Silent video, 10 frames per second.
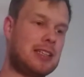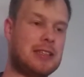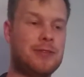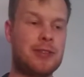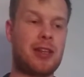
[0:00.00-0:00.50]

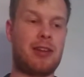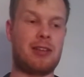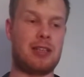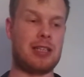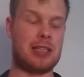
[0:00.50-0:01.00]

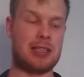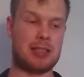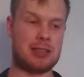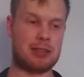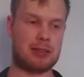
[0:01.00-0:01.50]
even,
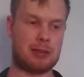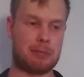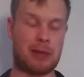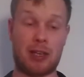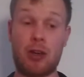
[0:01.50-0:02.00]

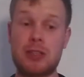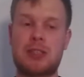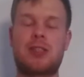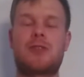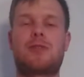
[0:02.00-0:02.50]
but
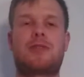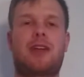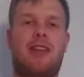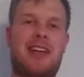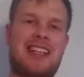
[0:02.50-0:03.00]
also
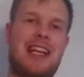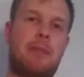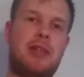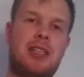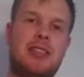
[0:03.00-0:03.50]
the
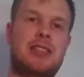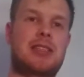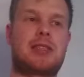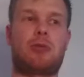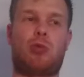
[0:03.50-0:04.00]
club
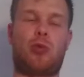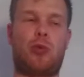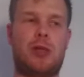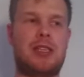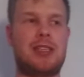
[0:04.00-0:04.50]
is
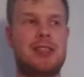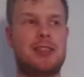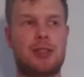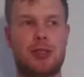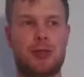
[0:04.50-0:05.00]
really
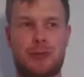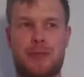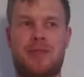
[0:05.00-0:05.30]
new